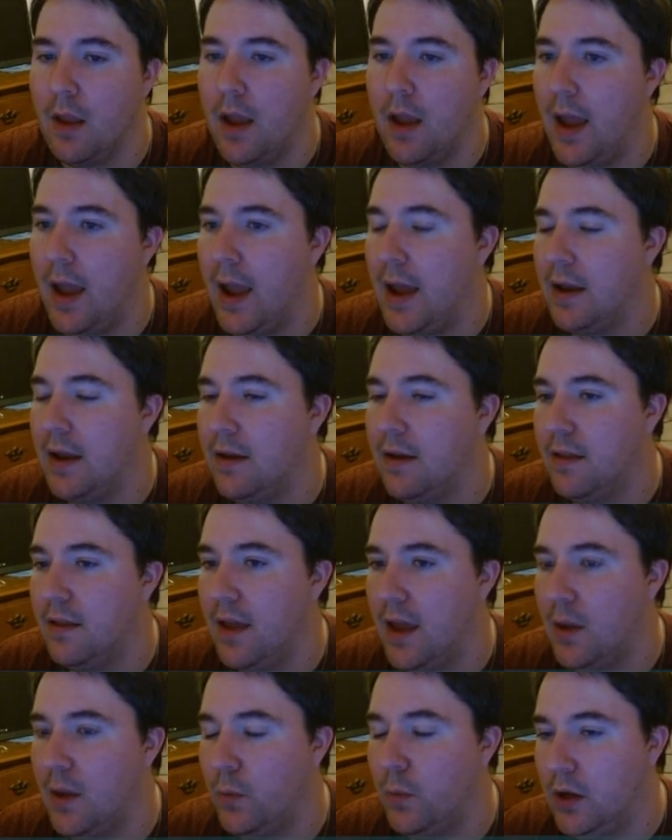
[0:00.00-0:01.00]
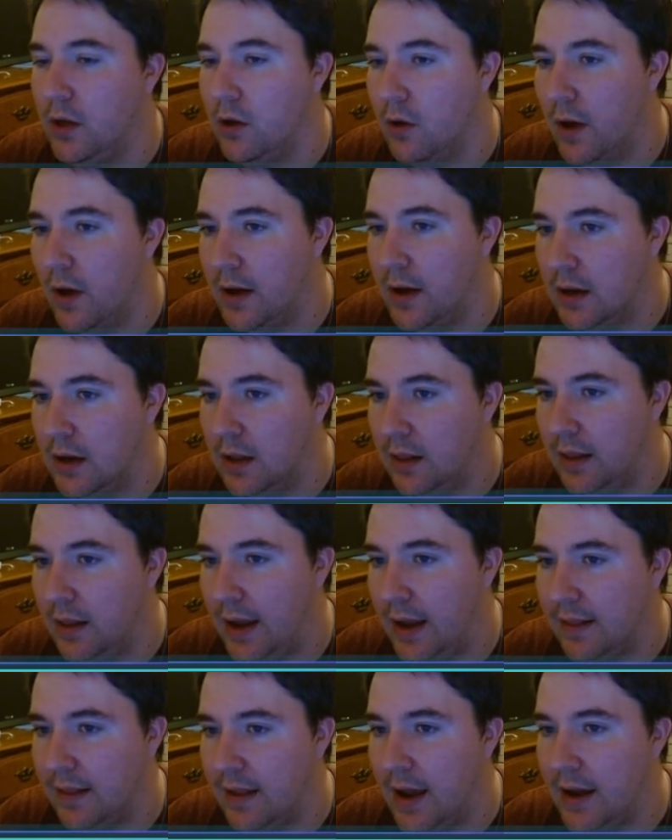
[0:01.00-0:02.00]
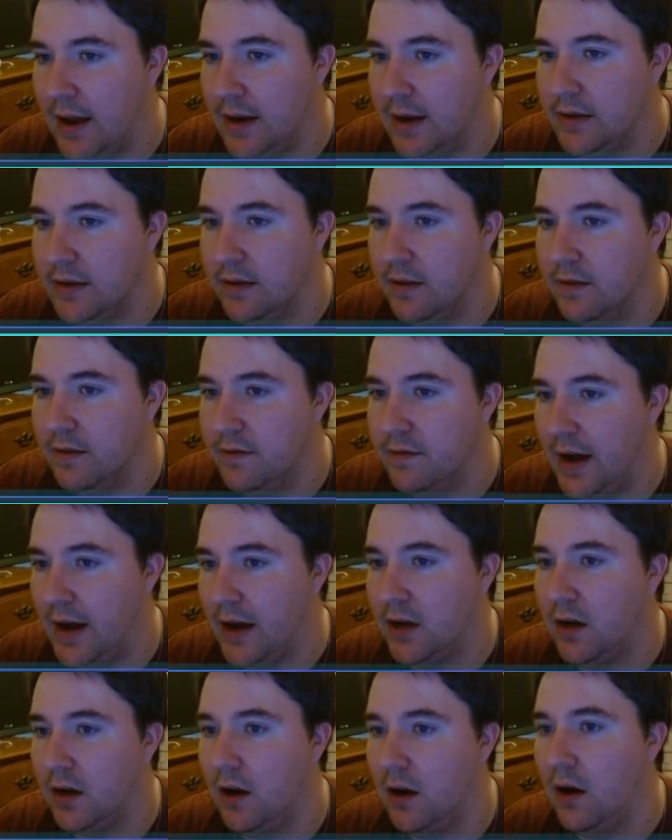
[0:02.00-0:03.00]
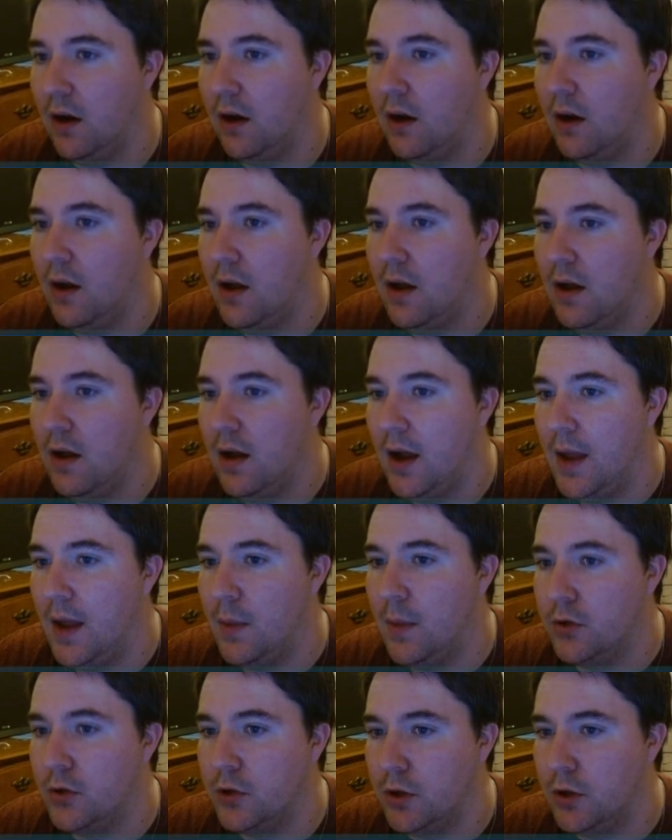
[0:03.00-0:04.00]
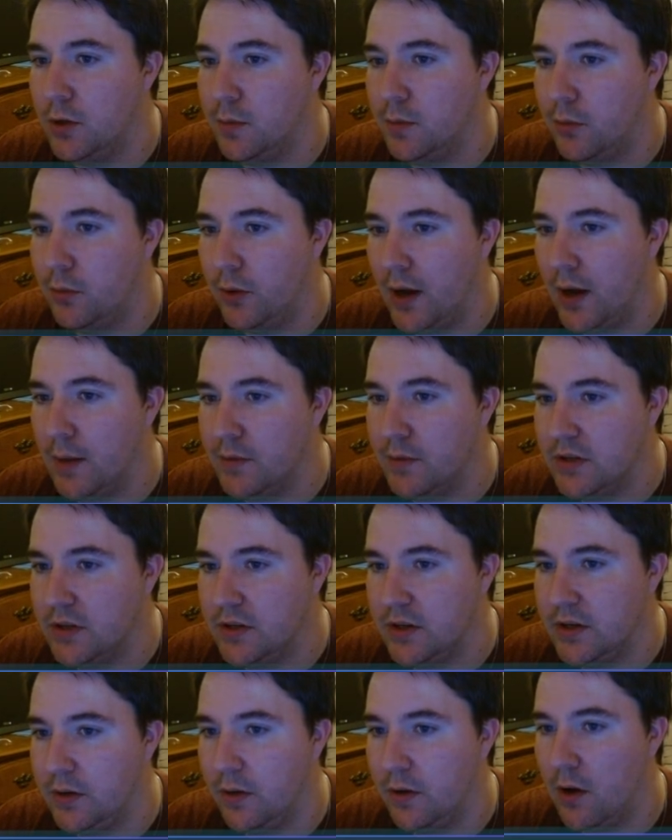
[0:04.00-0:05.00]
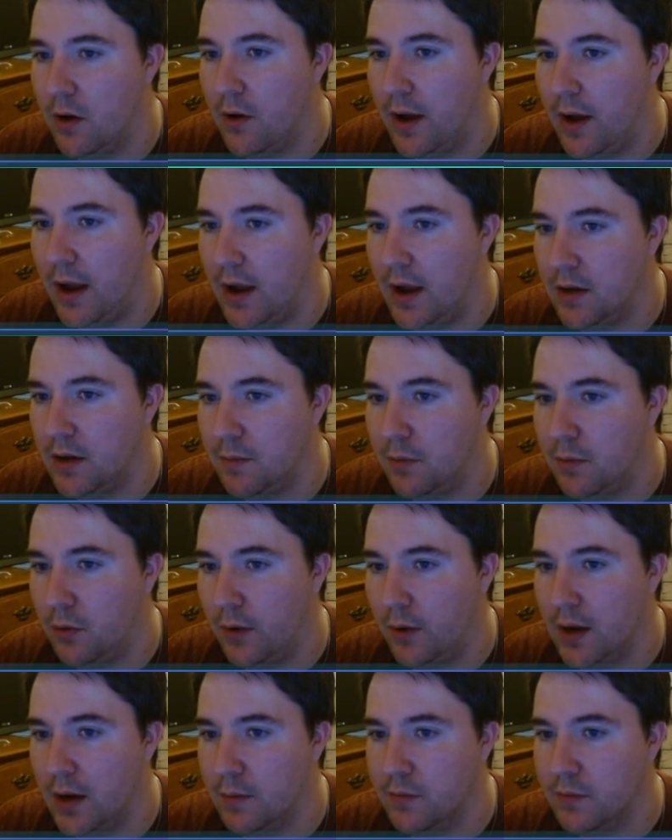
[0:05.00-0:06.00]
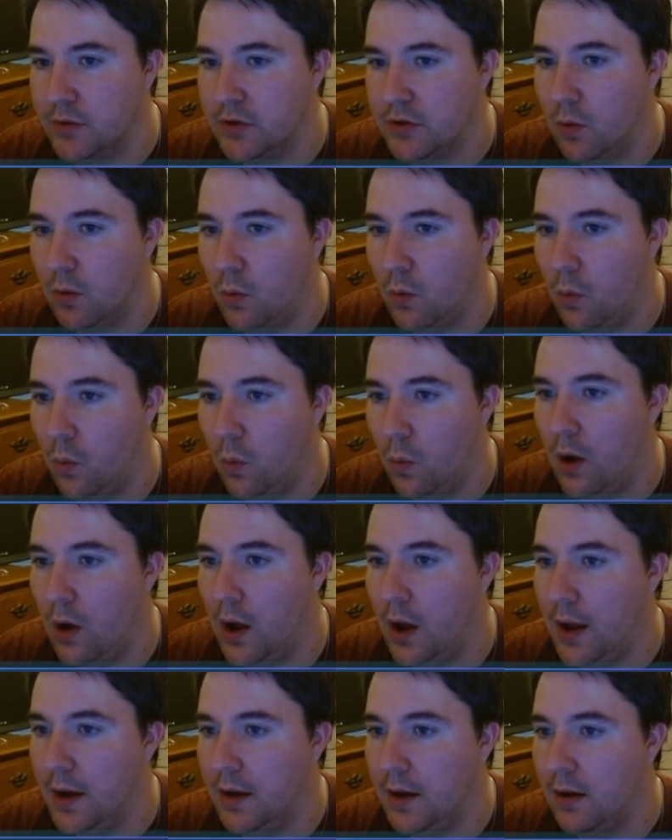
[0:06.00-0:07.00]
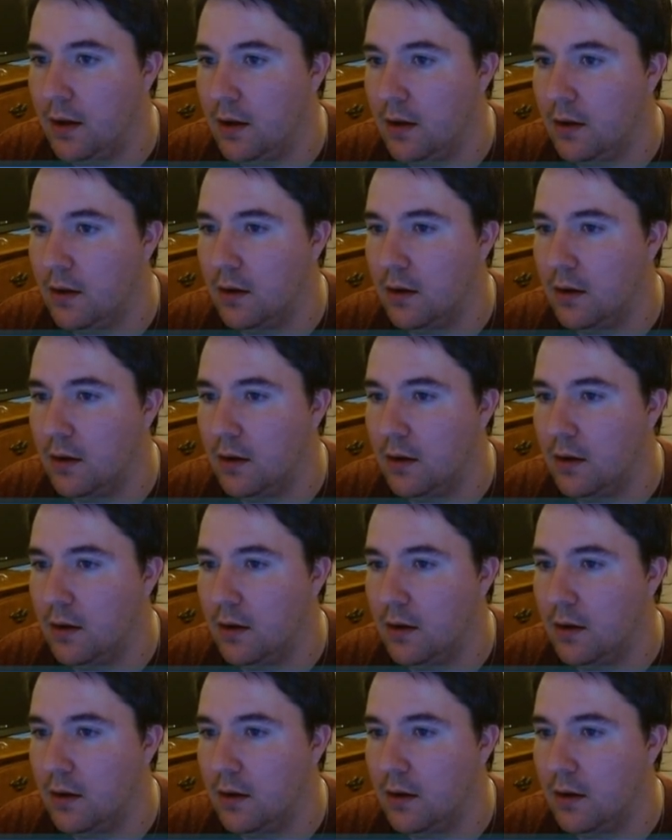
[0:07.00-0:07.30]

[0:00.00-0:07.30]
And then we can go ahead and collect that into the vector and the return params 0 and params 1.